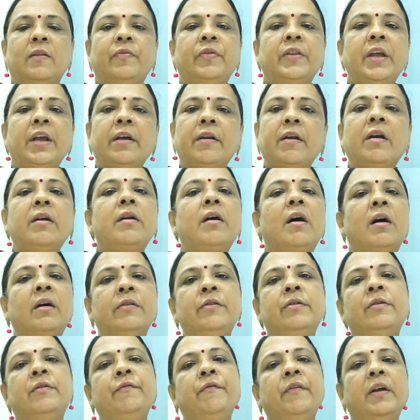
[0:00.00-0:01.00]
there are
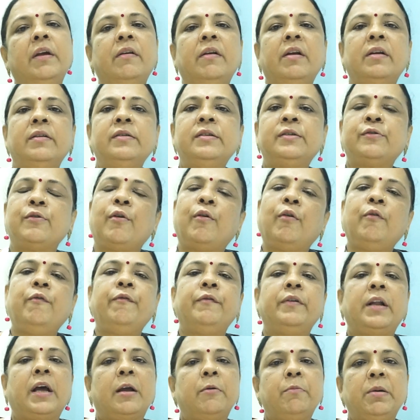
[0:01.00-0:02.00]
other variants
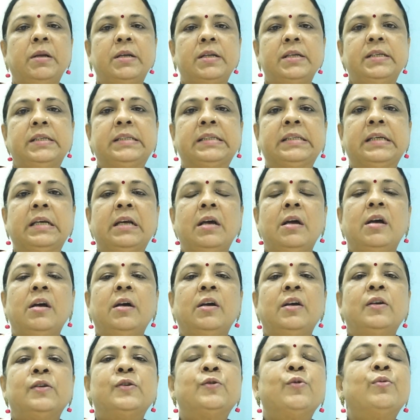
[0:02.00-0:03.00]
of diabetes.
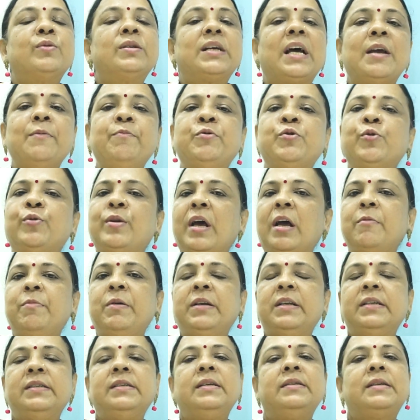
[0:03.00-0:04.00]
So type 2
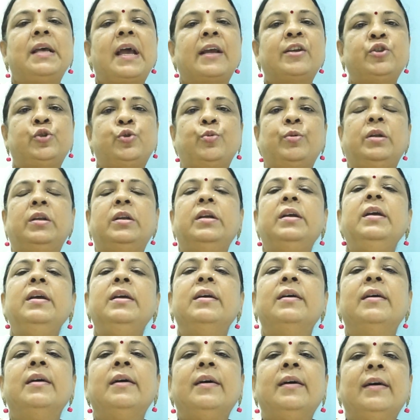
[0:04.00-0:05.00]
diabetes is actually,
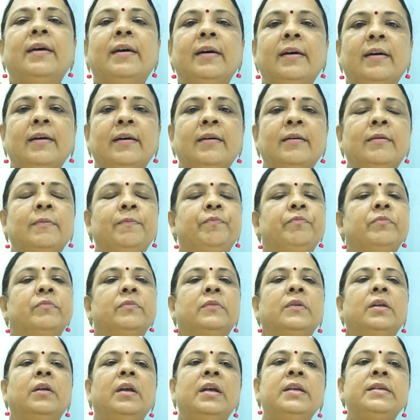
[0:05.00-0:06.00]

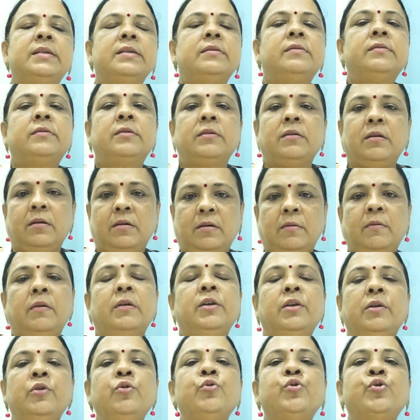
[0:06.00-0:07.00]
it is
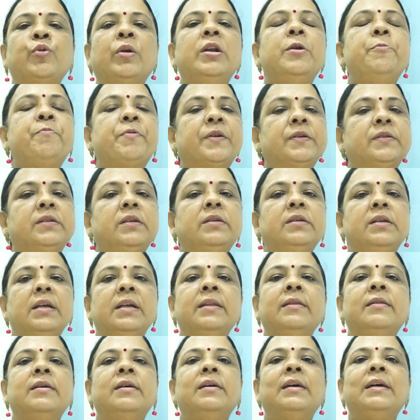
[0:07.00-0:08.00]
usually present
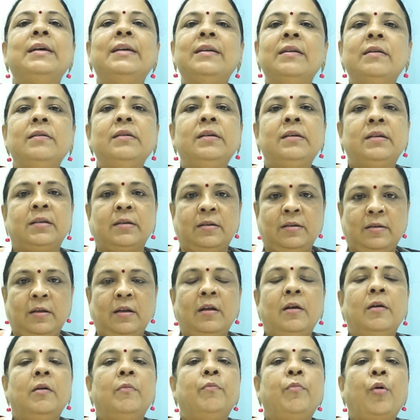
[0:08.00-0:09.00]
in the
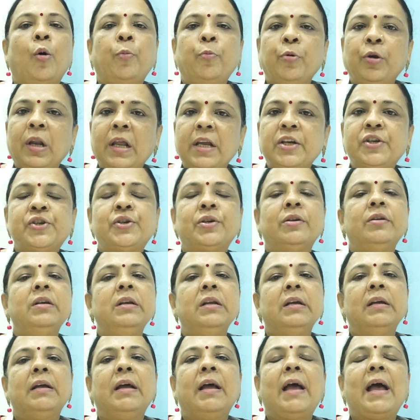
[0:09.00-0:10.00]
adult population
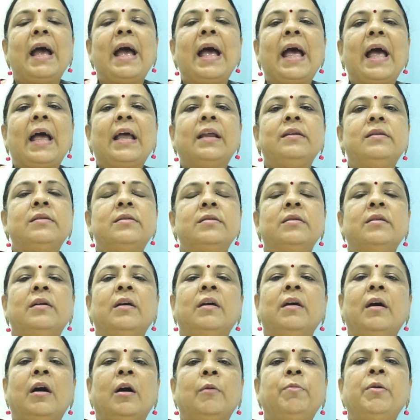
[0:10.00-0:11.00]
and
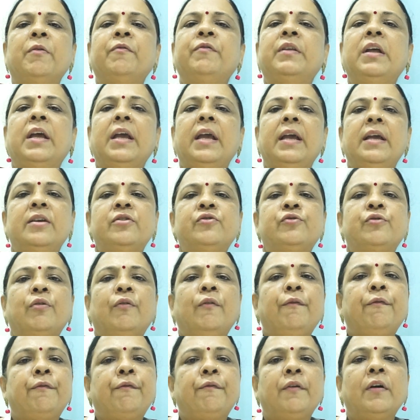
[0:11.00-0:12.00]
above the age of,